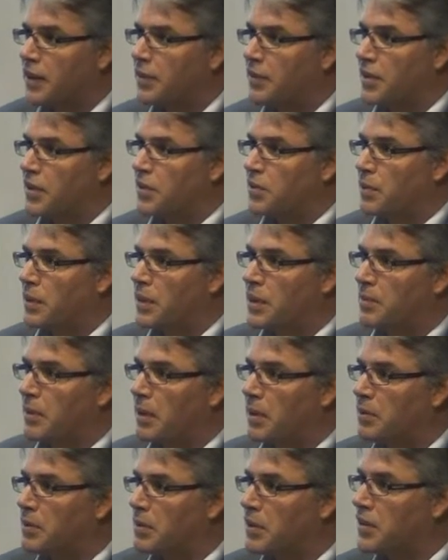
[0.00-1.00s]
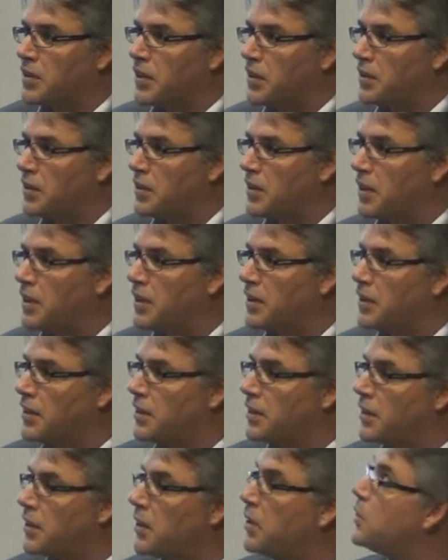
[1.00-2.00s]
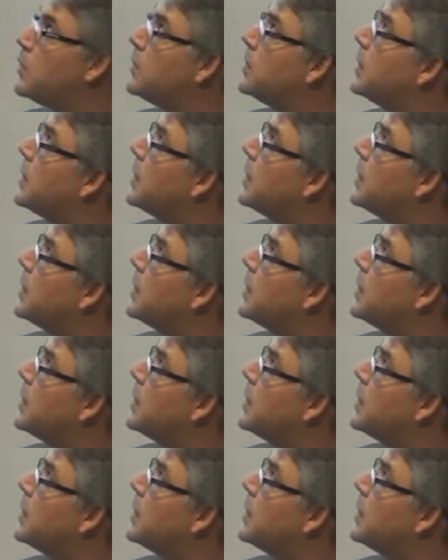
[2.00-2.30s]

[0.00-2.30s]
There is a sweet spot where it's not too hot, not too cold,